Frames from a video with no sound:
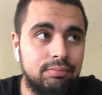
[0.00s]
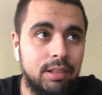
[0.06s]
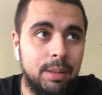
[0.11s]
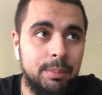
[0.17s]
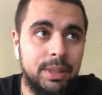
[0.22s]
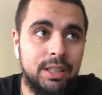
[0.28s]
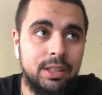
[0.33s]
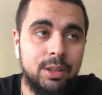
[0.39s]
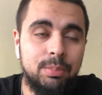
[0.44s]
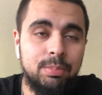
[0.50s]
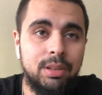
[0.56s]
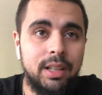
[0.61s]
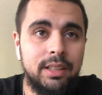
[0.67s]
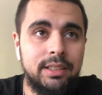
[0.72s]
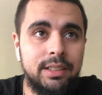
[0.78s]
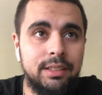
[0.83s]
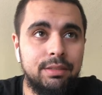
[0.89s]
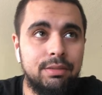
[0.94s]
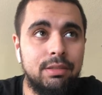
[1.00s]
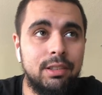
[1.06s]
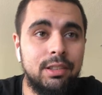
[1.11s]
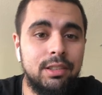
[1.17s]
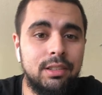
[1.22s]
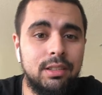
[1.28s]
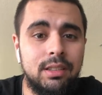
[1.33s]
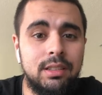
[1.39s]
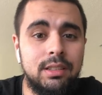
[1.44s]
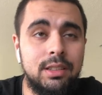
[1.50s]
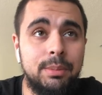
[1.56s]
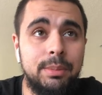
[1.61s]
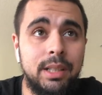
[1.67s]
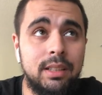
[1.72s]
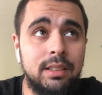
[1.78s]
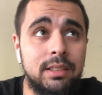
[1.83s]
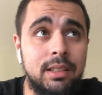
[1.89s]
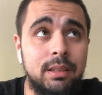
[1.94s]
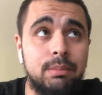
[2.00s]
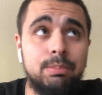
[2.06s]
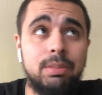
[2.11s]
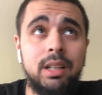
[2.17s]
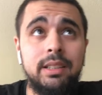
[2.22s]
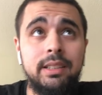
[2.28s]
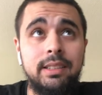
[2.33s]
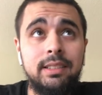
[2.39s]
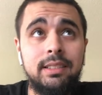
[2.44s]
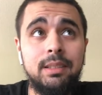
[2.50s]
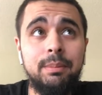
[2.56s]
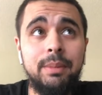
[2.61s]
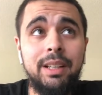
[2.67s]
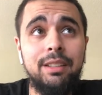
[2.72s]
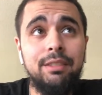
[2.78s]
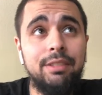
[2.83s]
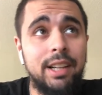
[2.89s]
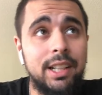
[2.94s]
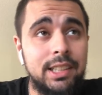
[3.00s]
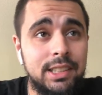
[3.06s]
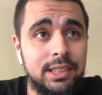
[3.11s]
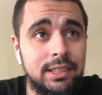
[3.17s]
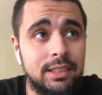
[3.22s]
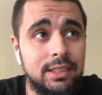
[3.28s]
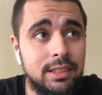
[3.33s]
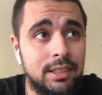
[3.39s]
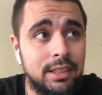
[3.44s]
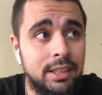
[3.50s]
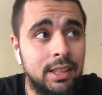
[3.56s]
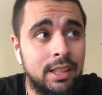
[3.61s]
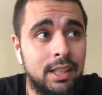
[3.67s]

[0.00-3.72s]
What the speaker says: they're pricing to be honest, the pricing to manufacture